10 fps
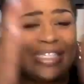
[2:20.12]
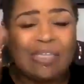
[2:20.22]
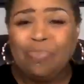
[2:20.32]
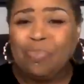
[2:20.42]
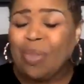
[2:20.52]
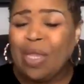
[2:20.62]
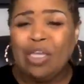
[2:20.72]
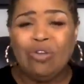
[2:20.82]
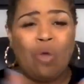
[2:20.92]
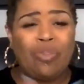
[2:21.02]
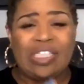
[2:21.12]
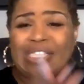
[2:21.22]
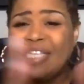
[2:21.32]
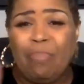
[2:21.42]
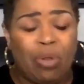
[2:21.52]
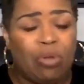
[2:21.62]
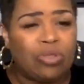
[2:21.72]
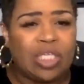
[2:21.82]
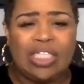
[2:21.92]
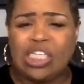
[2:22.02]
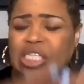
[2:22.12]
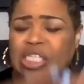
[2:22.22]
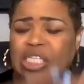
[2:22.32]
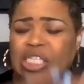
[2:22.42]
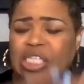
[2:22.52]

and just, the Sibyls, and just,